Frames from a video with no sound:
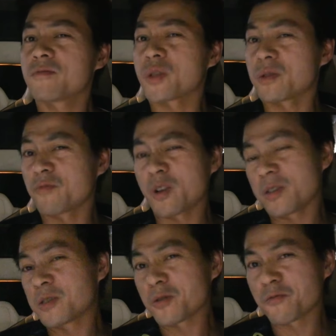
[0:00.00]
But well,
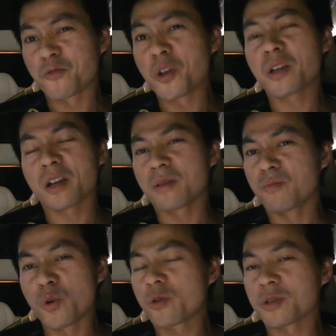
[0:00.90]
it's not running, and the
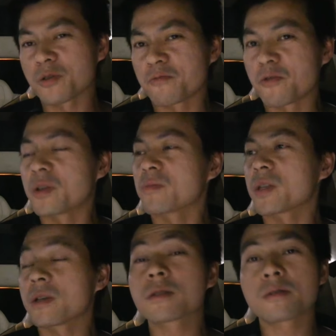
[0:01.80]
motor is not running,
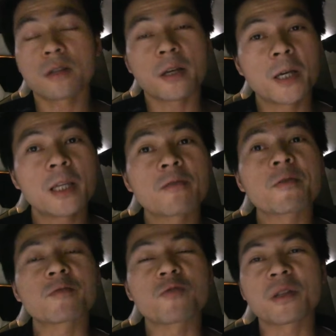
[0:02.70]
but it's the heater
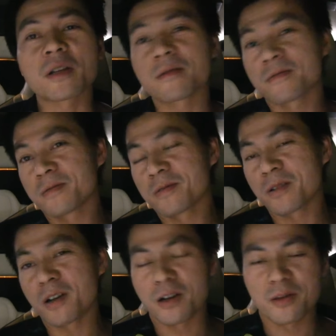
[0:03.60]
is running,
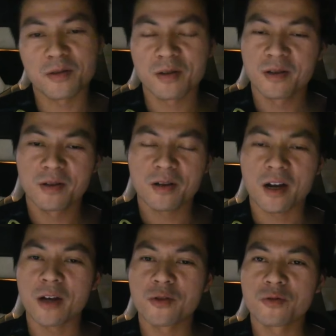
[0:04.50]
and
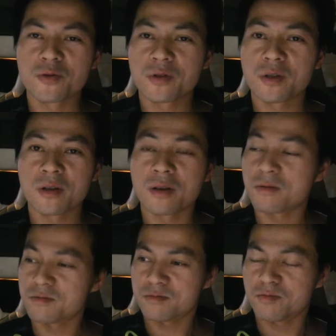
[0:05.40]
I don't
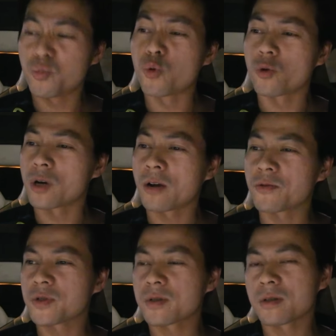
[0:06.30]
uh, pour
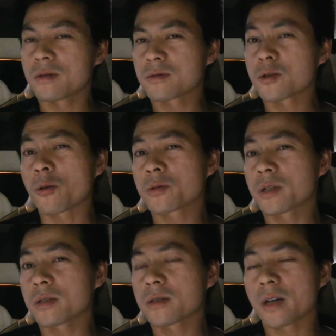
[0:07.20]
out uh,
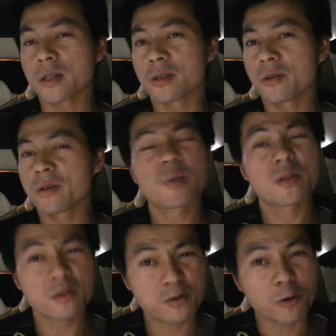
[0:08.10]
toxic gasoline. I mean
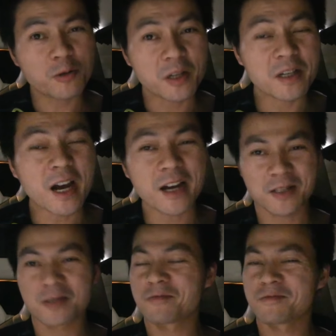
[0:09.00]
toxic
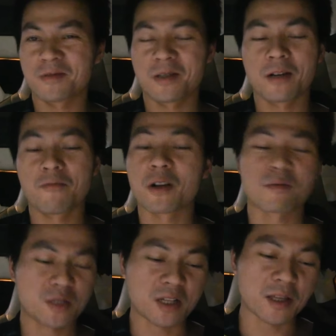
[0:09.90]
gas. Yeah, where
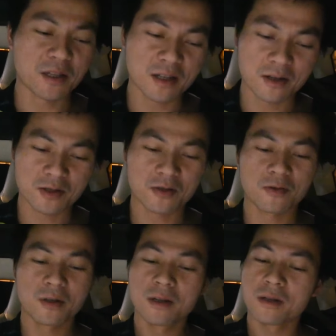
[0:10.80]
I'm standing now.
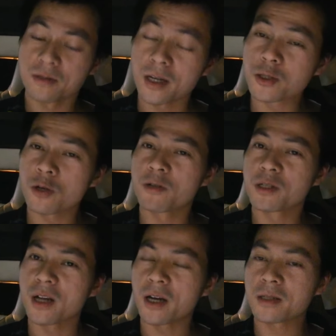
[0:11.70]
So that's always
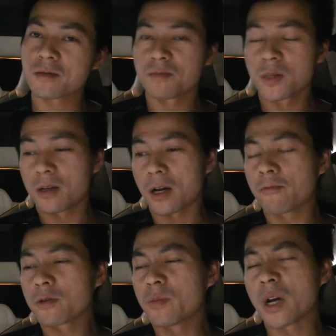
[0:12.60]
nice. I
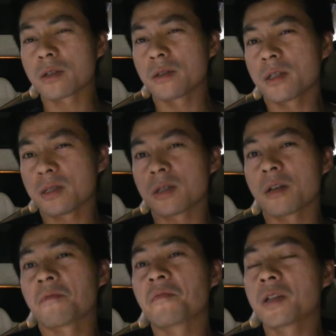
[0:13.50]
would imagine this
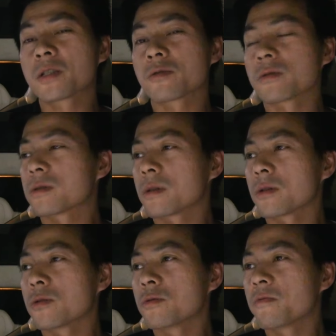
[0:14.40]
uh, feature is uh,
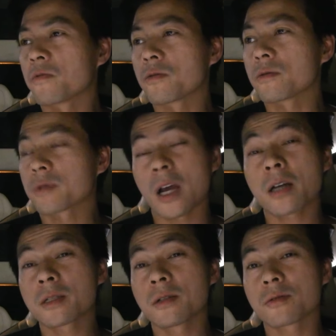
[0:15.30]
good for a
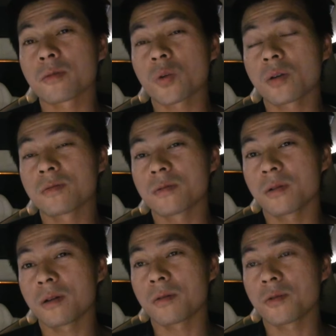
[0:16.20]
taxi or something,
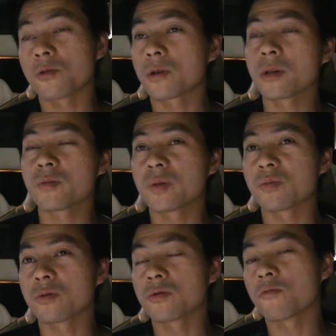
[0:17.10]
yeah, or other
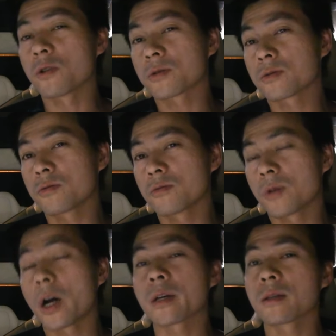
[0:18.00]
people who want to
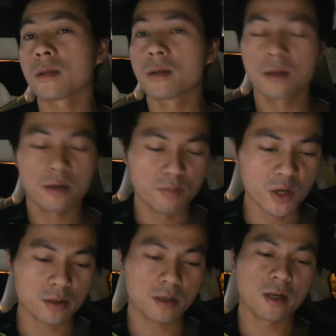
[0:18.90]
idle.
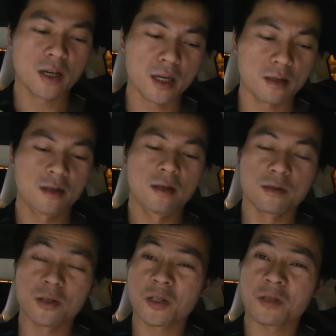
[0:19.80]
But again,
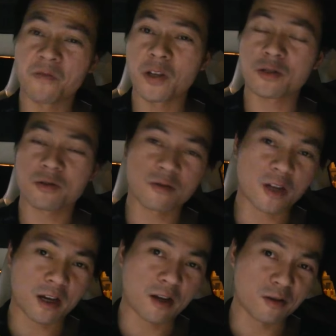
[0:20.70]
this feature,
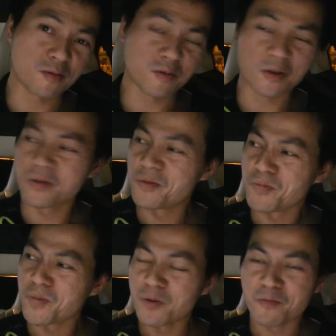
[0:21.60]
like I like,
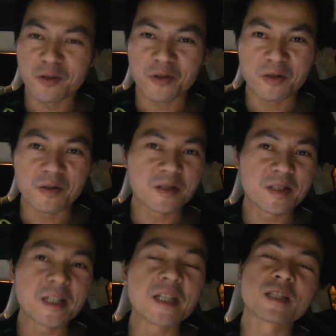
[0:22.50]
where you can
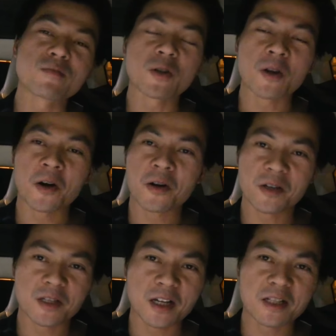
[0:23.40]
heat up the car,
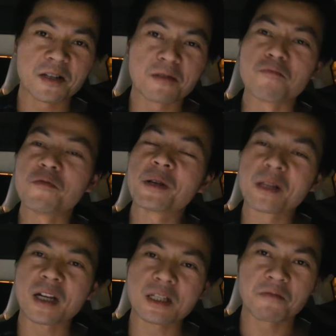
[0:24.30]
is actually a really
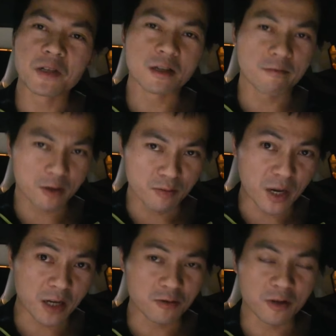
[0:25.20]
nice feature. I will come
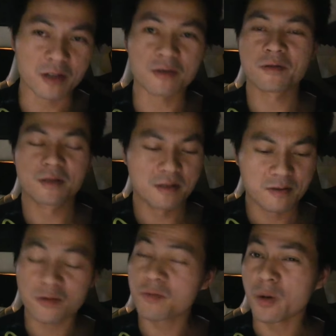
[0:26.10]
back to later
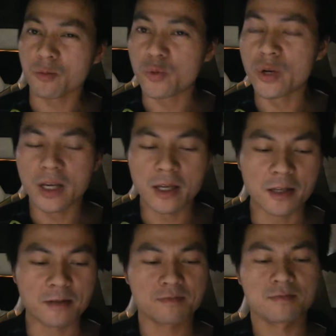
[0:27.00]
about
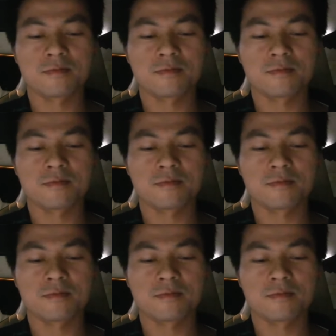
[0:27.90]
preheating.